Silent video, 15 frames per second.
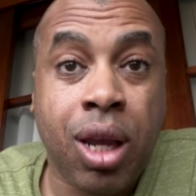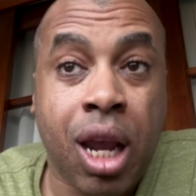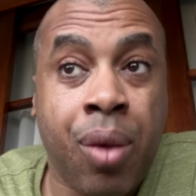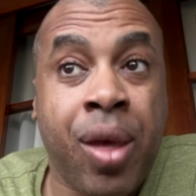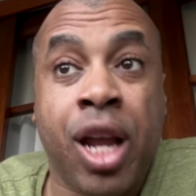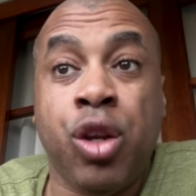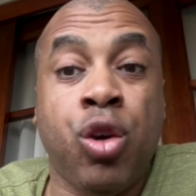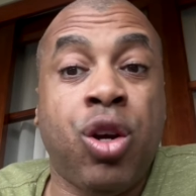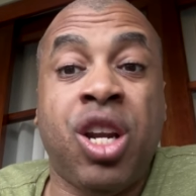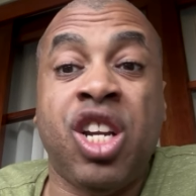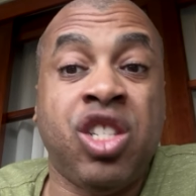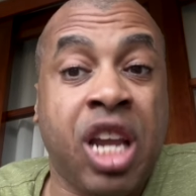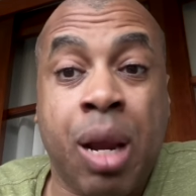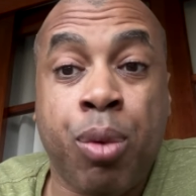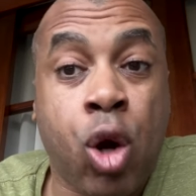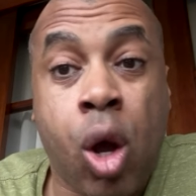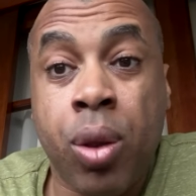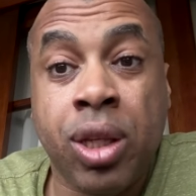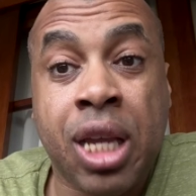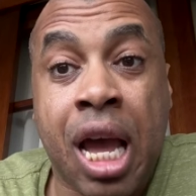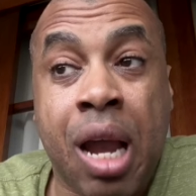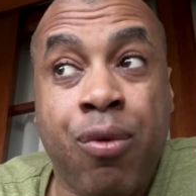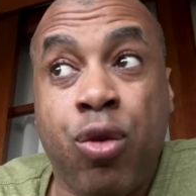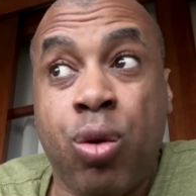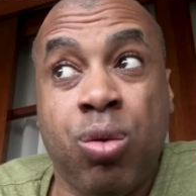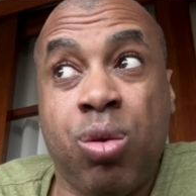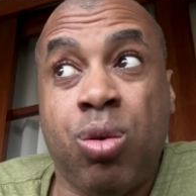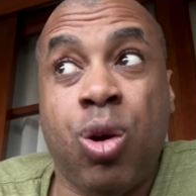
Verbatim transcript: and that you're gonna shame her all the time for